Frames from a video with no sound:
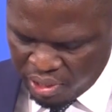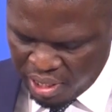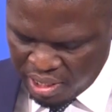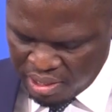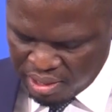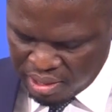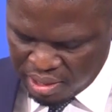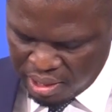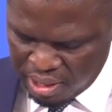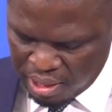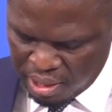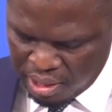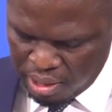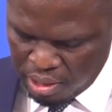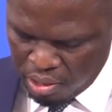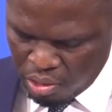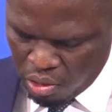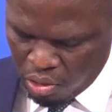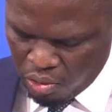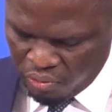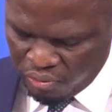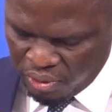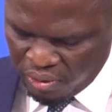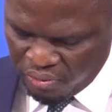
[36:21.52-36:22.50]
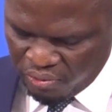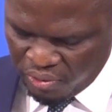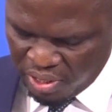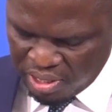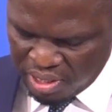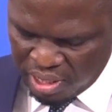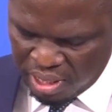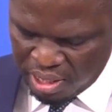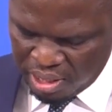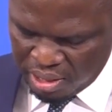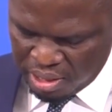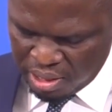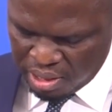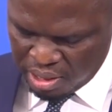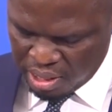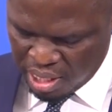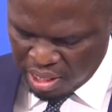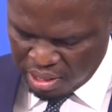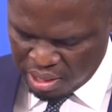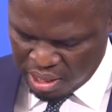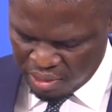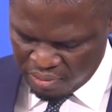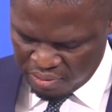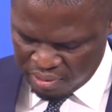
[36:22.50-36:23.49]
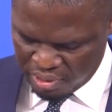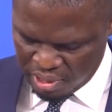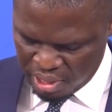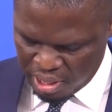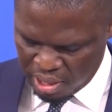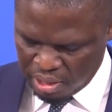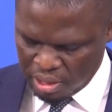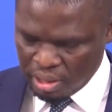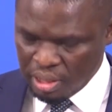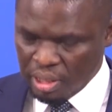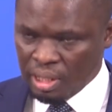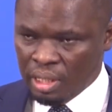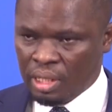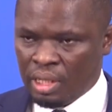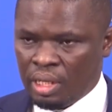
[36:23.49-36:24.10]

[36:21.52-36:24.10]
testing of the facilities, as I've said.